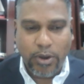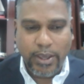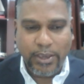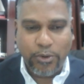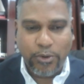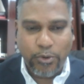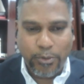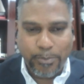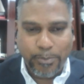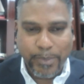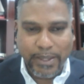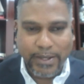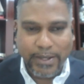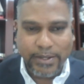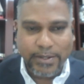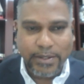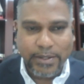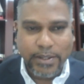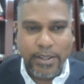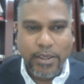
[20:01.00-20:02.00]

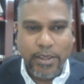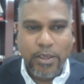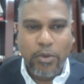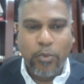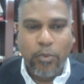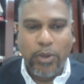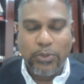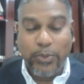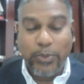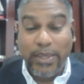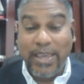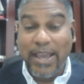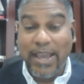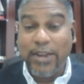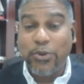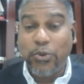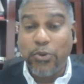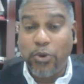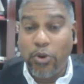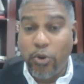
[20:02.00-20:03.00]
equipment, what we
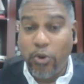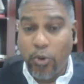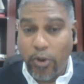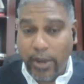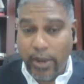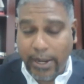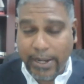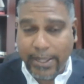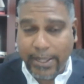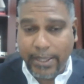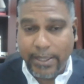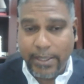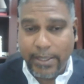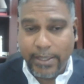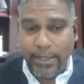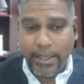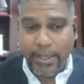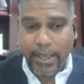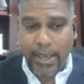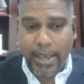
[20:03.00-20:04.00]
can do locally,
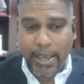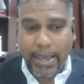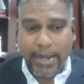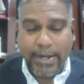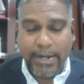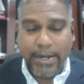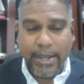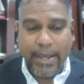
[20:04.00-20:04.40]
and